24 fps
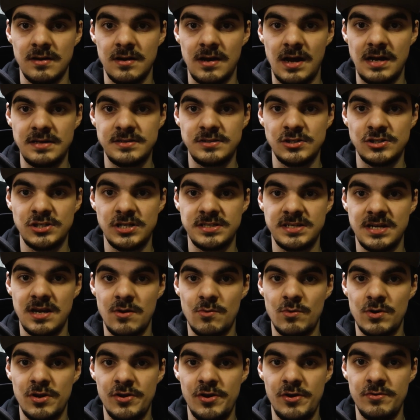I suggest
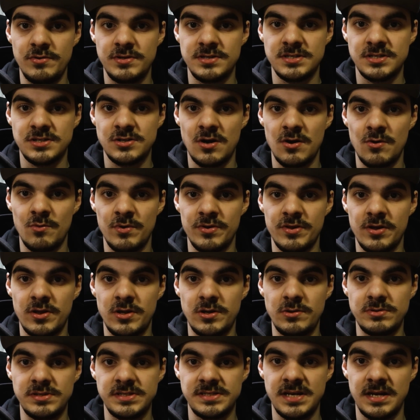anyone new to start with the
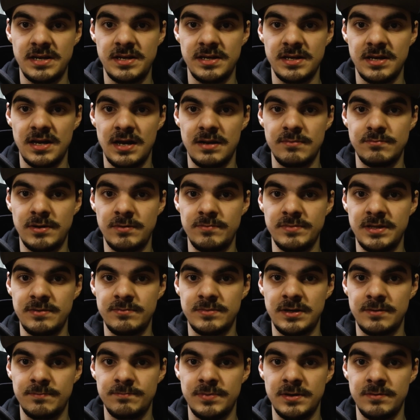lowest setting and bump them
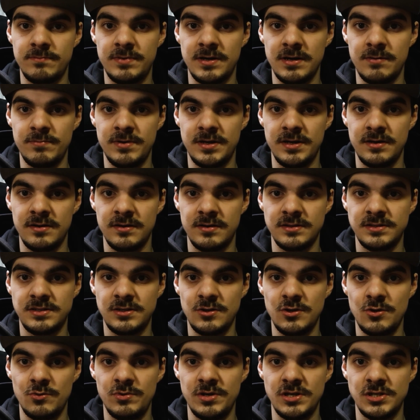up bit by bit until
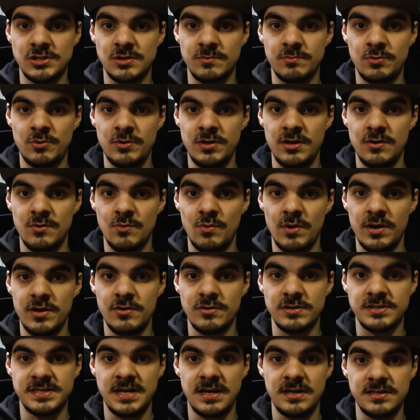you reach a point where
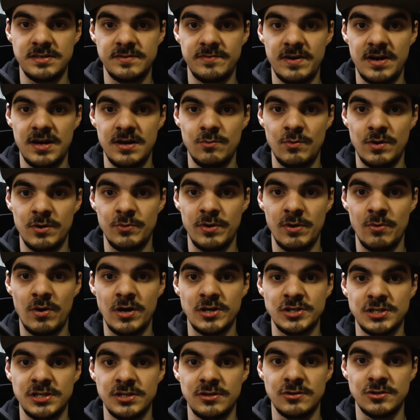you're satisfied when
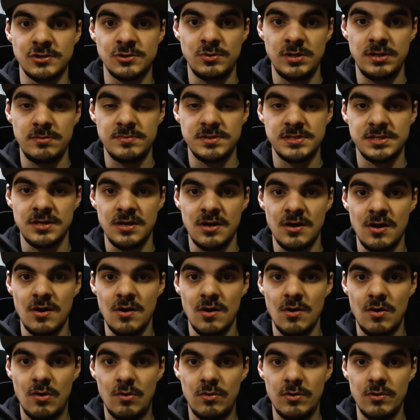rewatching your streams,
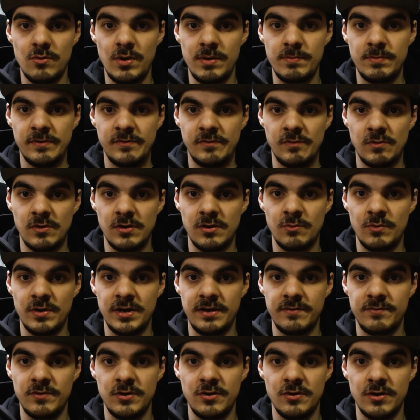or right before
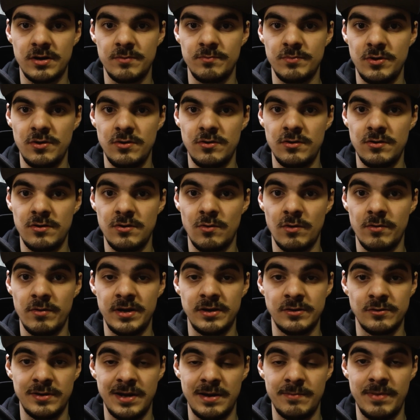whenever your computer or
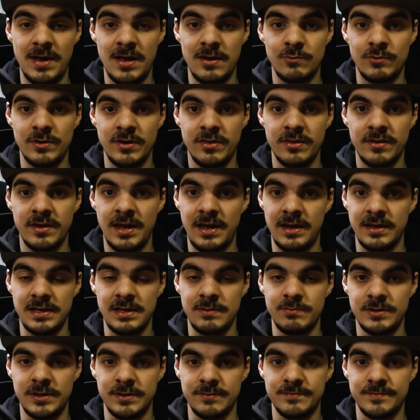internet bandwidth can't
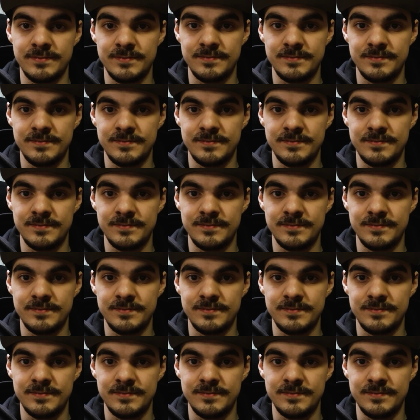keep up.